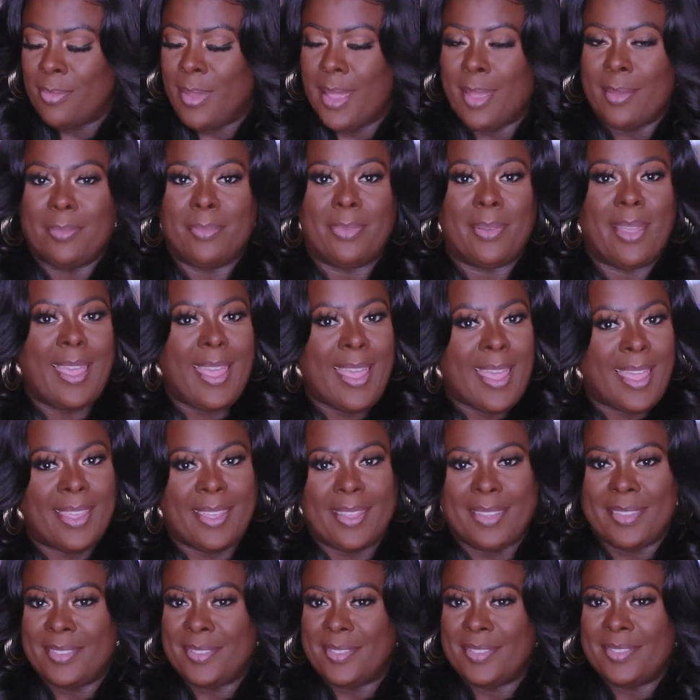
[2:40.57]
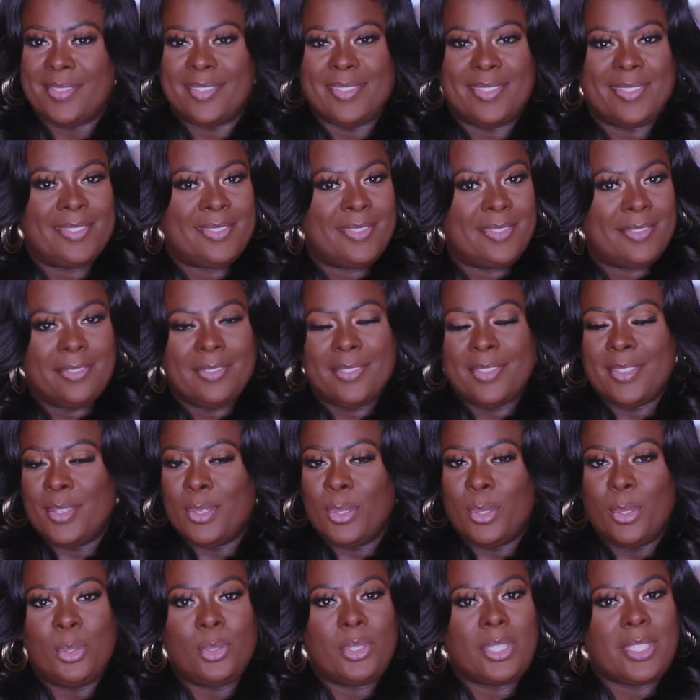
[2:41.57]
Baby,
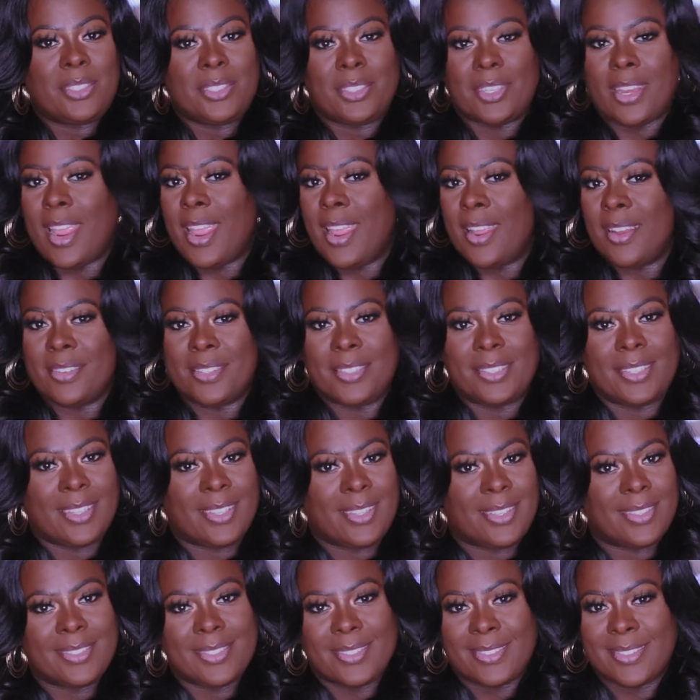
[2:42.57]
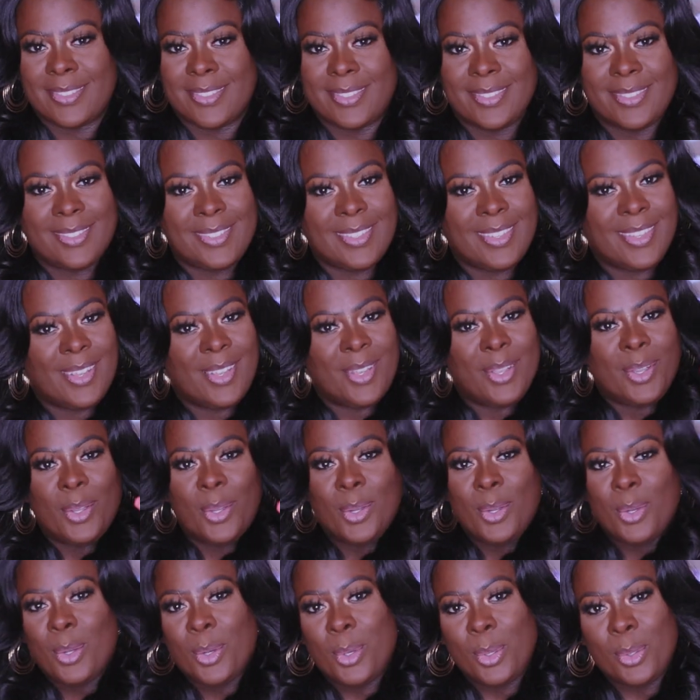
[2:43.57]
who did your hair, sis?
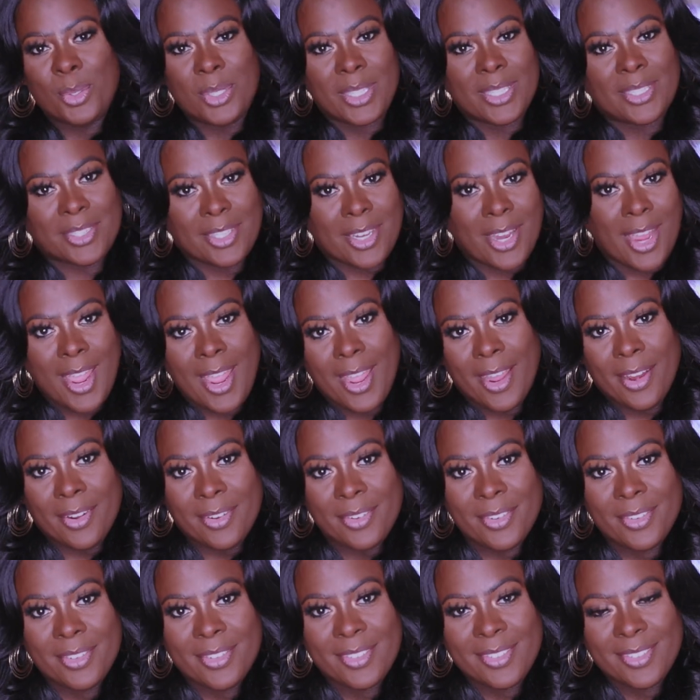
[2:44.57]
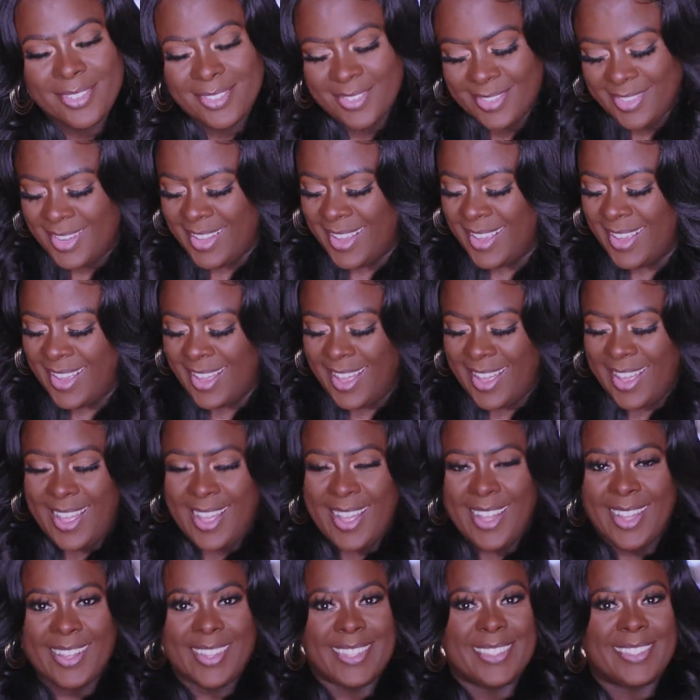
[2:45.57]
Who did your hair?
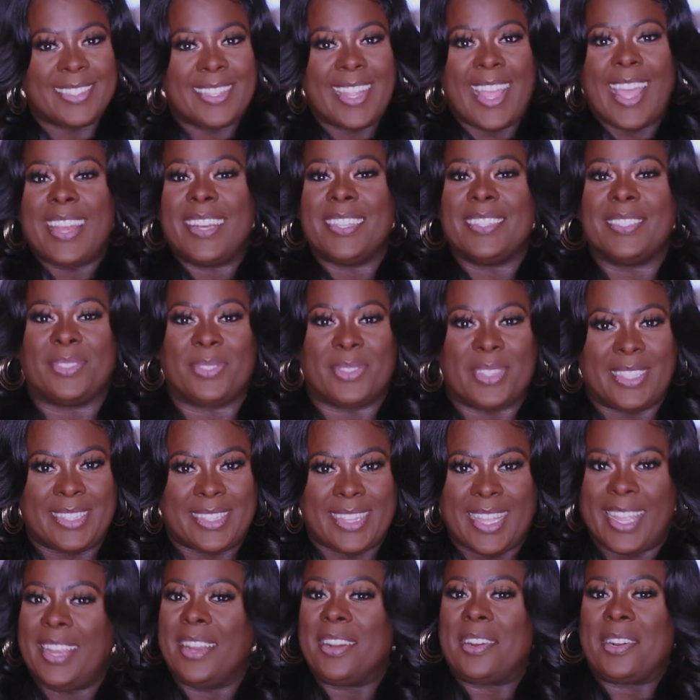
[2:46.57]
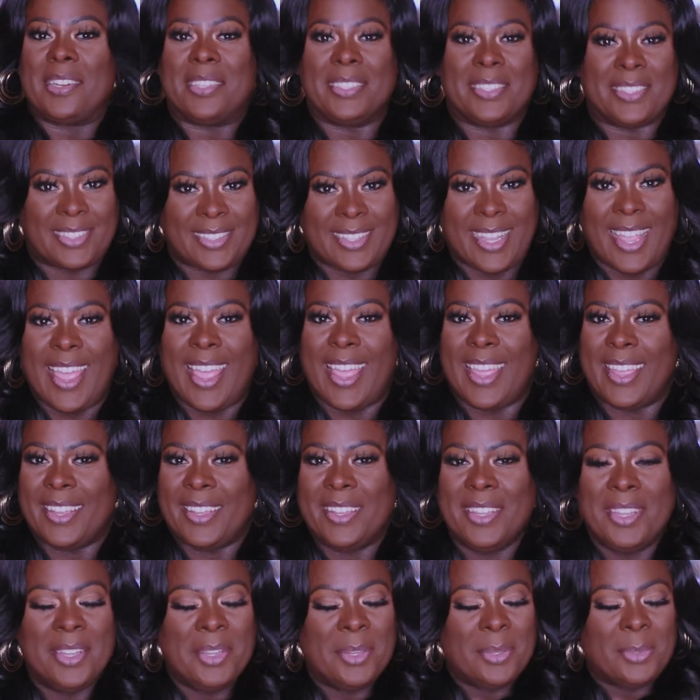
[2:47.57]
Because that is what they are going to
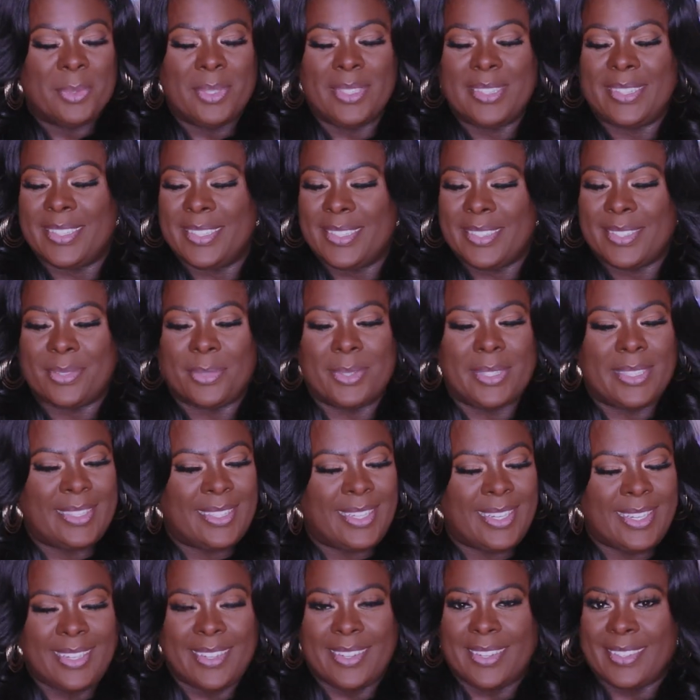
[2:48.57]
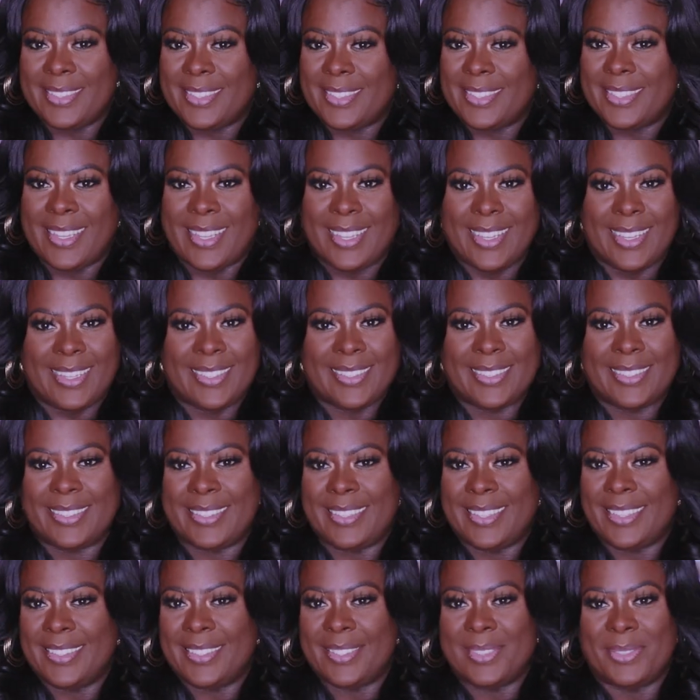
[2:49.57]
say with this one here, sis.
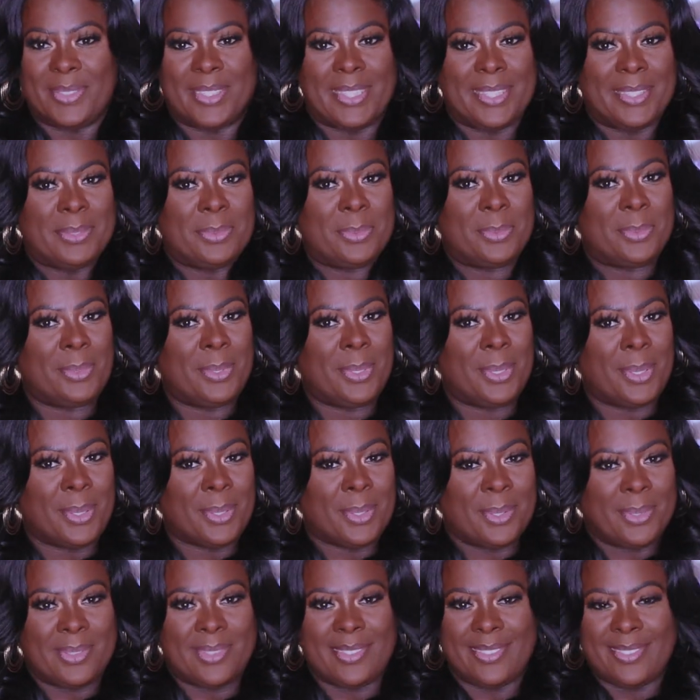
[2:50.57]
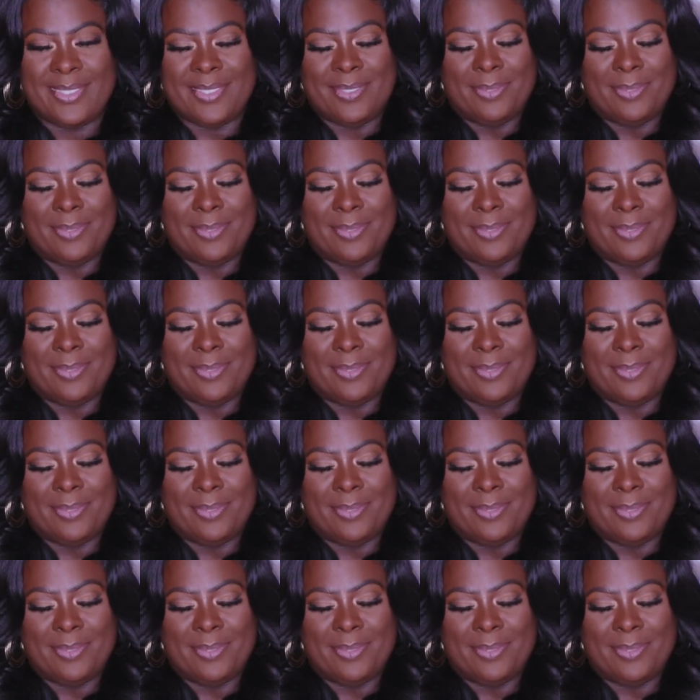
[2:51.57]
This one, woo,